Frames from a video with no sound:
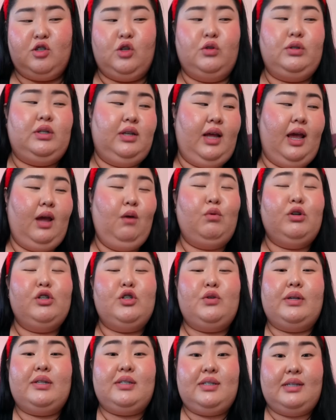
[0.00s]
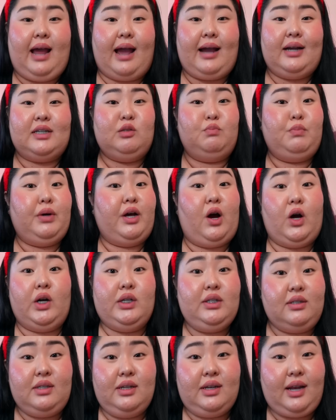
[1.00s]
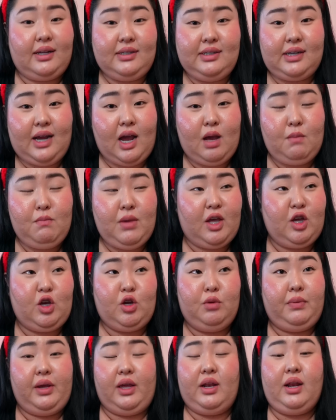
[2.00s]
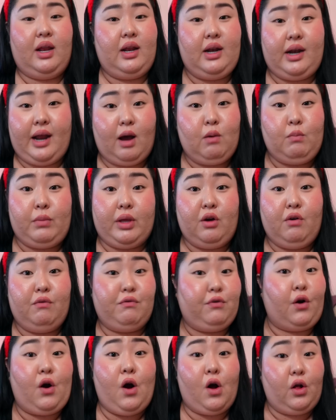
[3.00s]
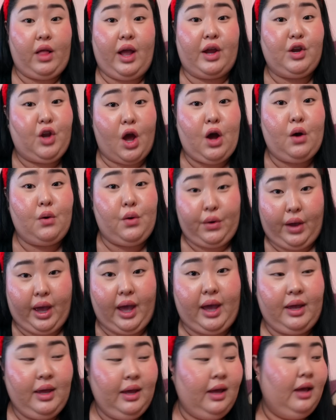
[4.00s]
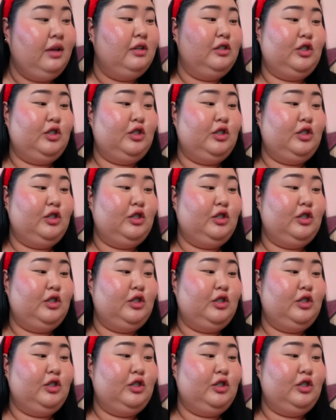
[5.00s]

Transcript: So today we're doing snacks, but honestly, next time it could be an In-N-Out meal for all I know, okay?